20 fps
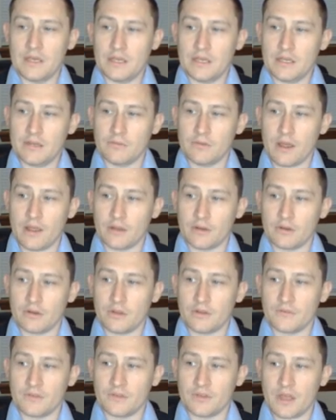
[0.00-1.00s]
any record
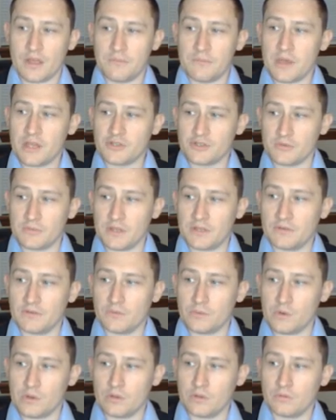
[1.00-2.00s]
of said
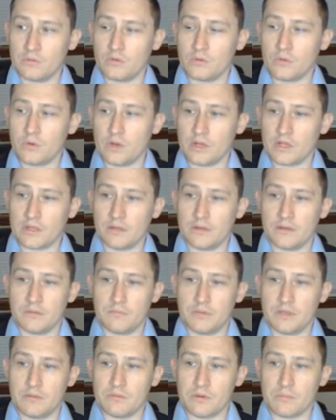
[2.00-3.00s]
measurements will quickly
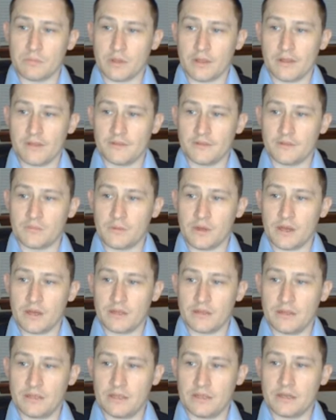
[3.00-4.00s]
be replaced
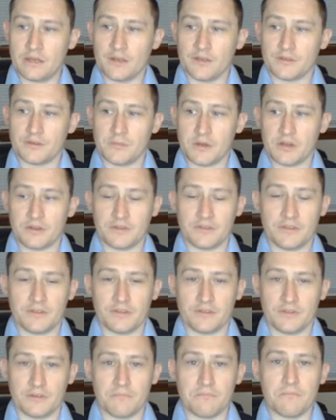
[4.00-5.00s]
by the customary
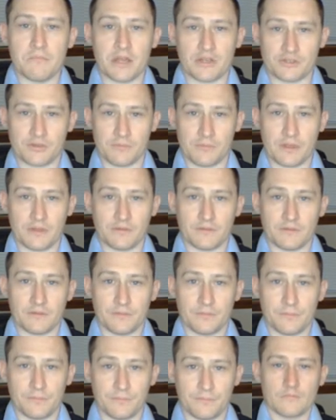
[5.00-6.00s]
system
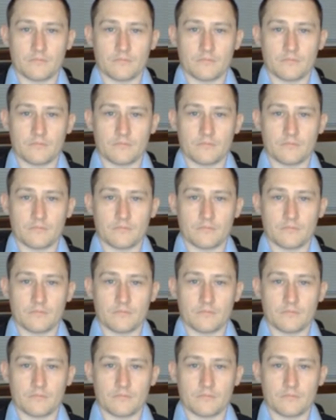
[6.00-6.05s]
measurements.